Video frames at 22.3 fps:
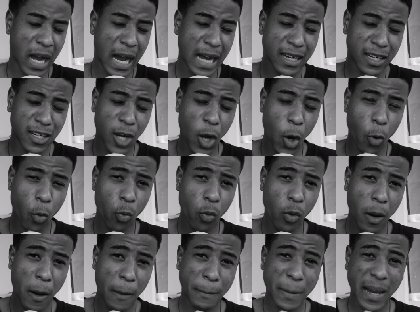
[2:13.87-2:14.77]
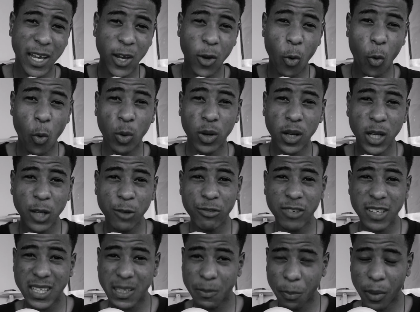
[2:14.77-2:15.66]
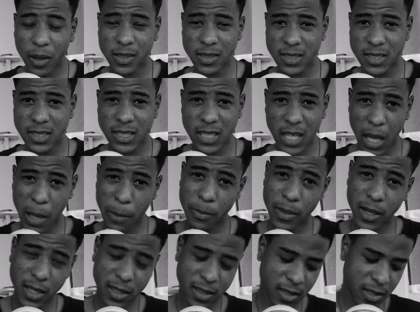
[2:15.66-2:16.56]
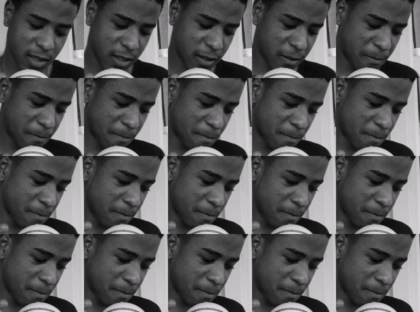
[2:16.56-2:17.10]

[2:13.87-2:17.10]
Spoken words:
And now my only responsibility